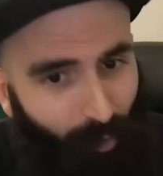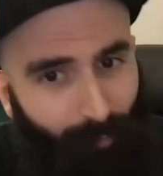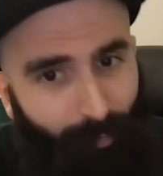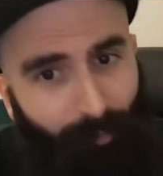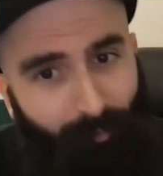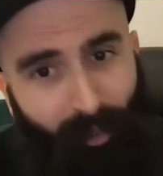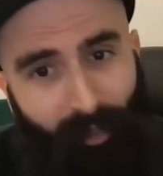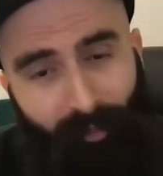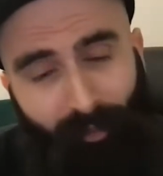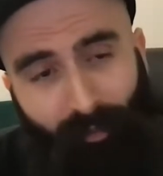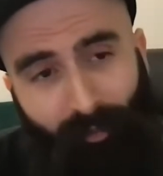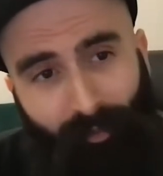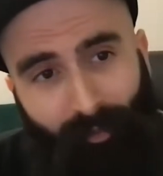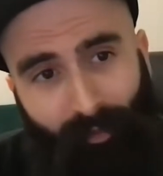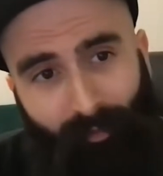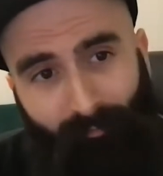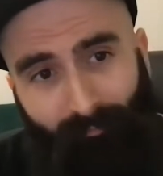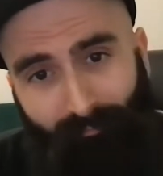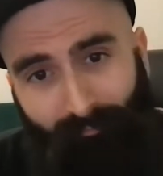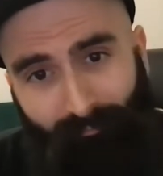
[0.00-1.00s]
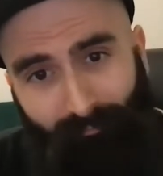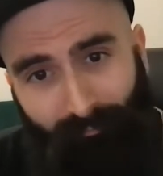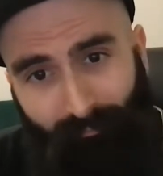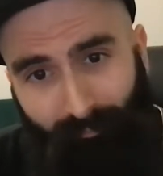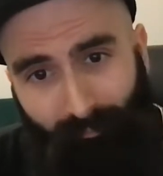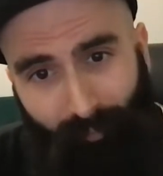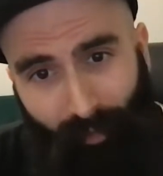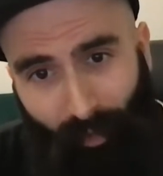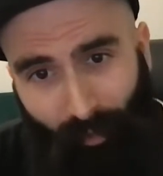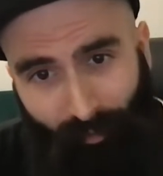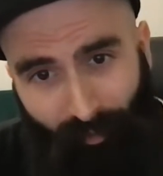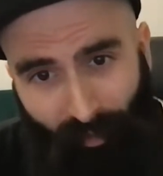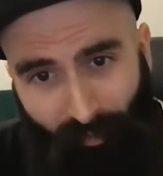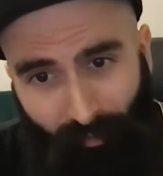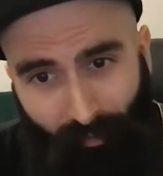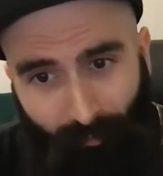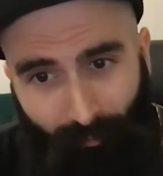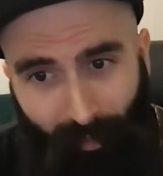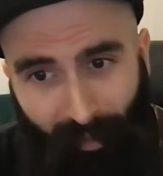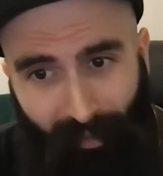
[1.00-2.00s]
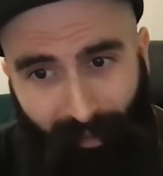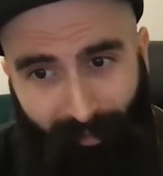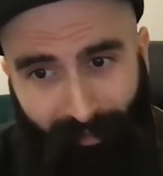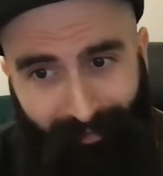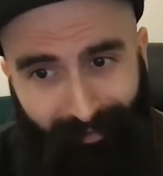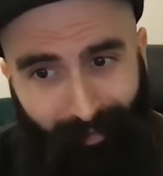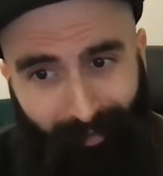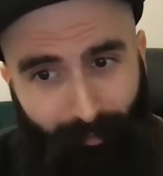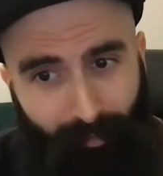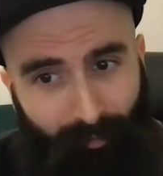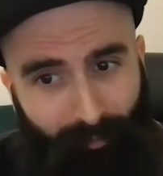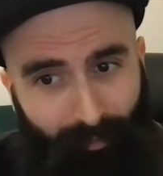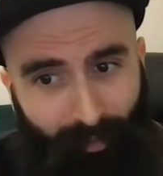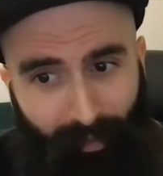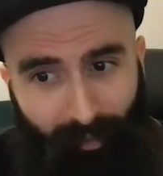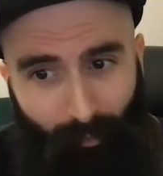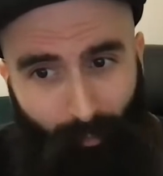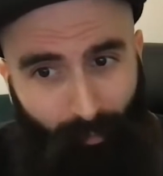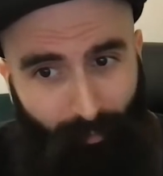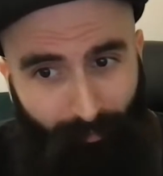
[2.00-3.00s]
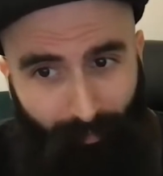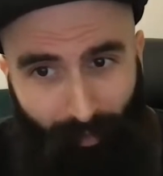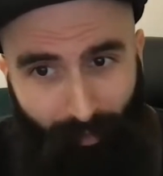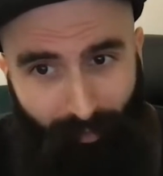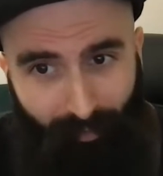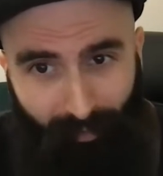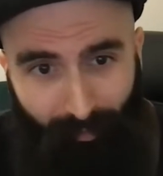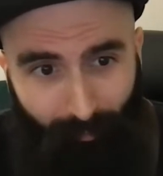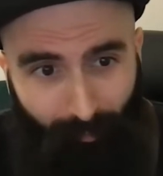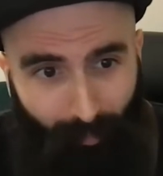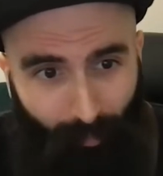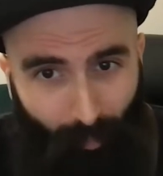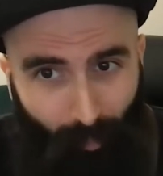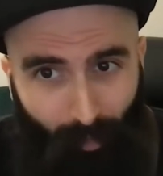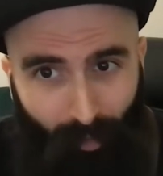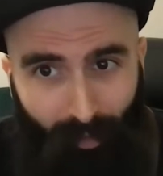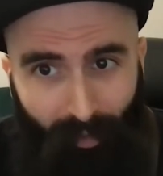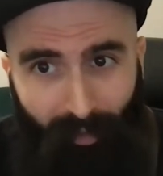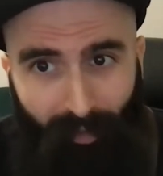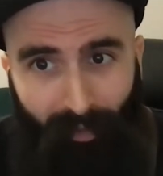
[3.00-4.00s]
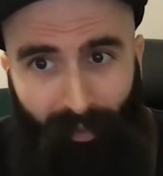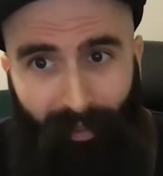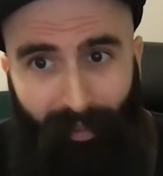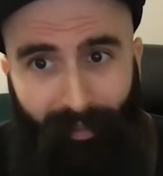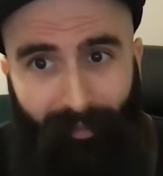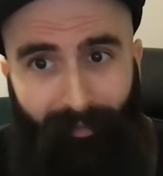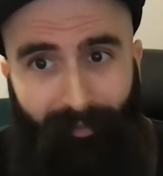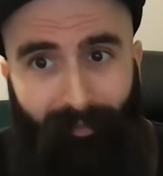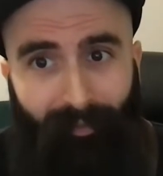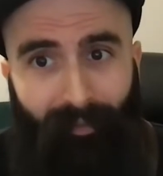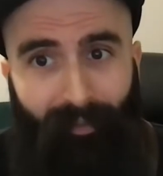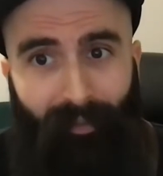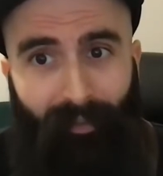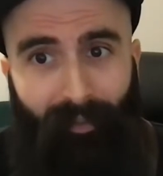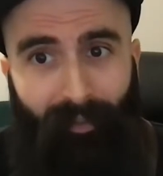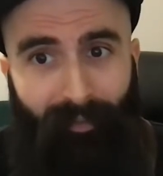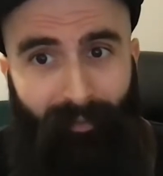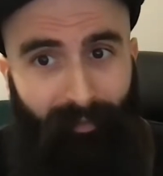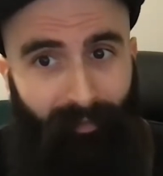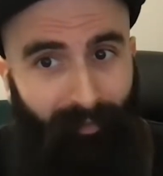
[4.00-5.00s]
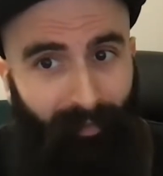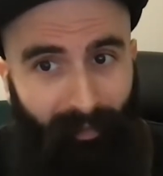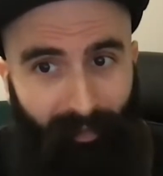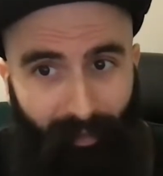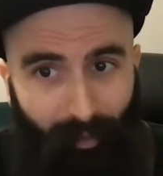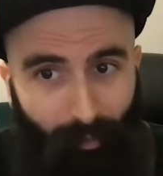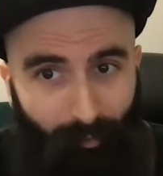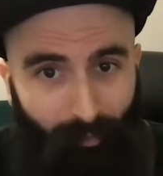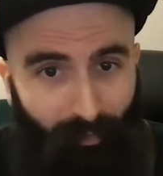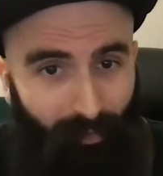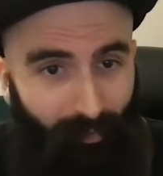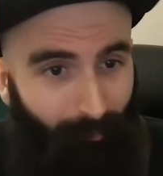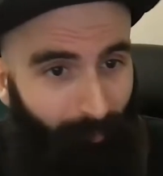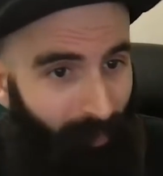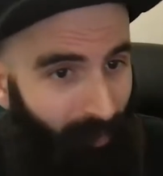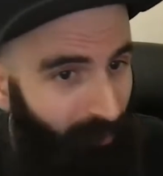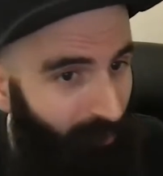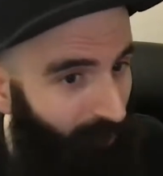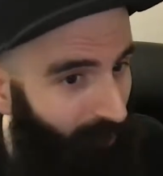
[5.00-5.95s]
progression, just to make an example together, was very simple, and it's in the key of C major.